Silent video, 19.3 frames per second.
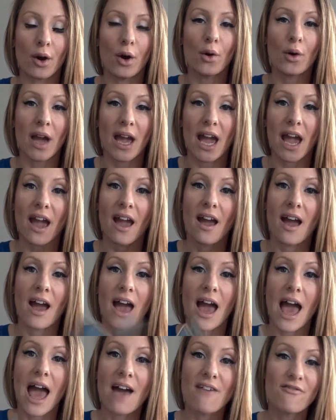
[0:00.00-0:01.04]
okay,
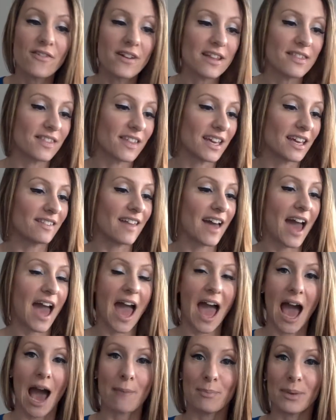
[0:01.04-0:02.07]
everything that
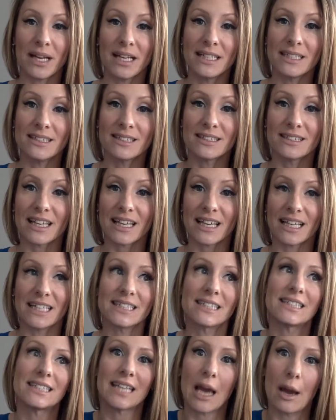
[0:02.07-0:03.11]
happens, like
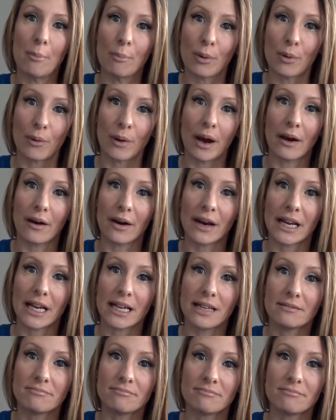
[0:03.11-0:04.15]
it's
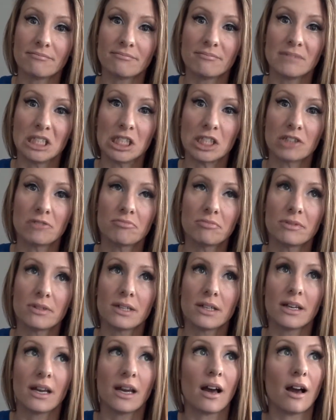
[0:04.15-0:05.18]
temporary, you know,
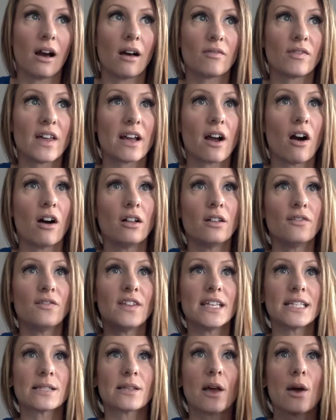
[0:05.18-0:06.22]
like all of
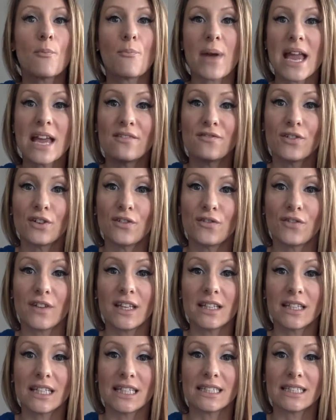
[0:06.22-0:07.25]
these painful
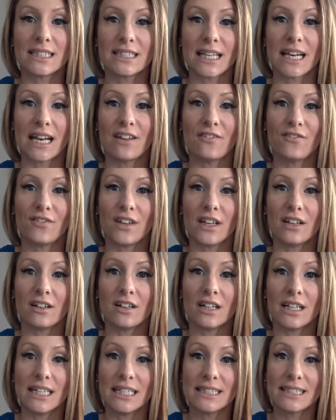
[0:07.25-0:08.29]
feelings that I
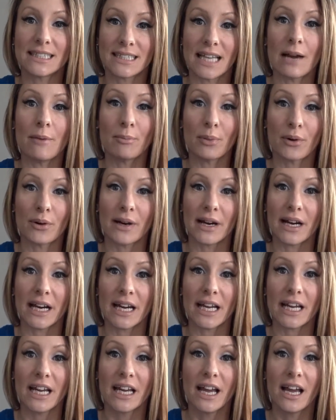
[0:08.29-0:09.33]
feel, it's
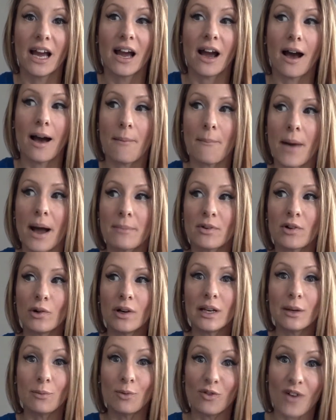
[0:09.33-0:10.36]
temporary. I'm
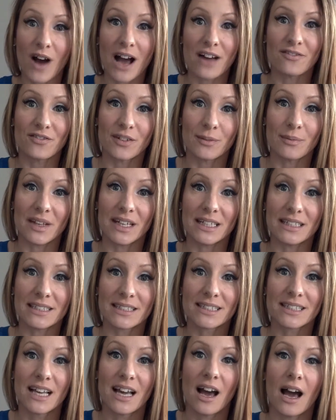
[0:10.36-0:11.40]
going to move on from
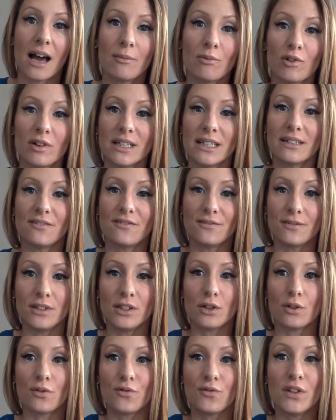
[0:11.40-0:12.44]
this. I'm going to, you
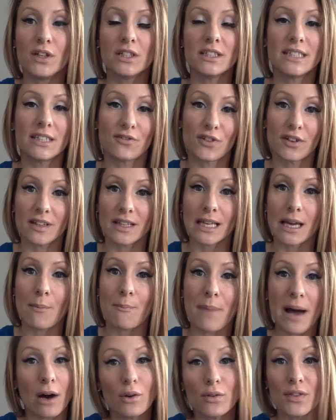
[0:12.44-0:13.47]
know, feel differently
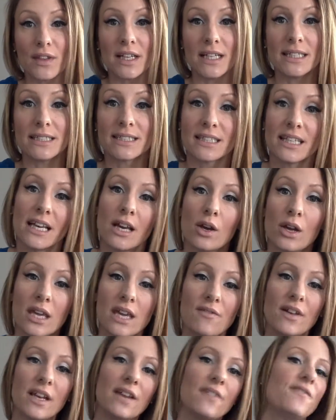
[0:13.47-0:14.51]
about this,
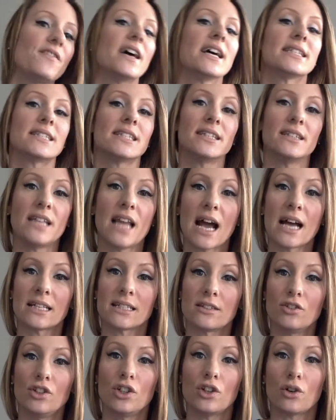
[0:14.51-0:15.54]
even if that's not,
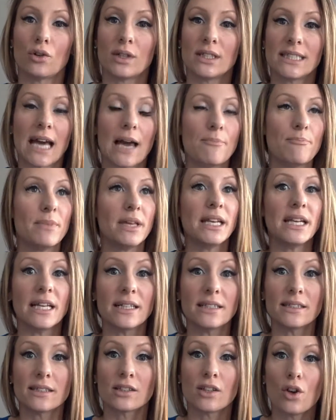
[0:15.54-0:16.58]
you know, in 10
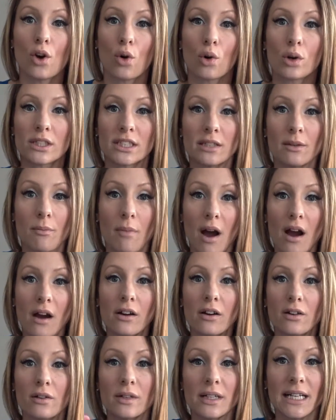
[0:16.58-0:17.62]
minutes or
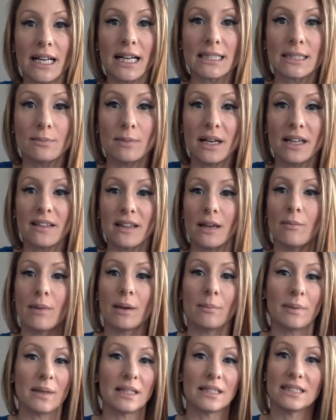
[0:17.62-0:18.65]
tomorrow or next month, it
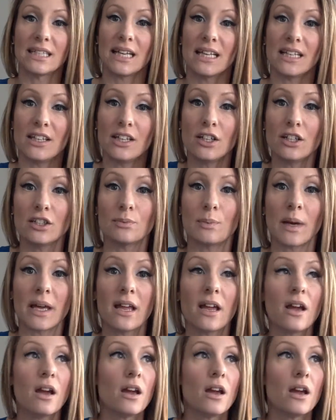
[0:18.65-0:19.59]
might be in 10 years, but